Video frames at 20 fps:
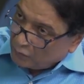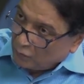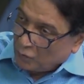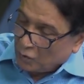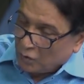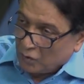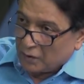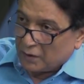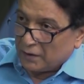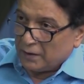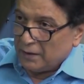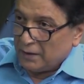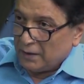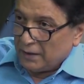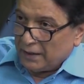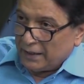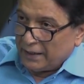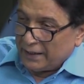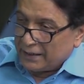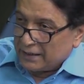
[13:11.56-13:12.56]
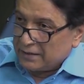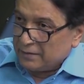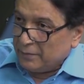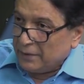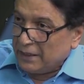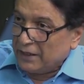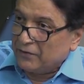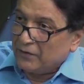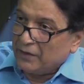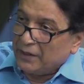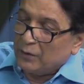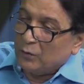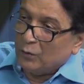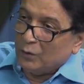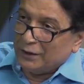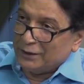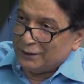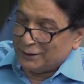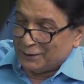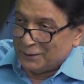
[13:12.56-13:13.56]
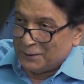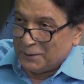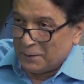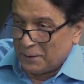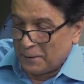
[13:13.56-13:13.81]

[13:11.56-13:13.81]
war, it is military coercion.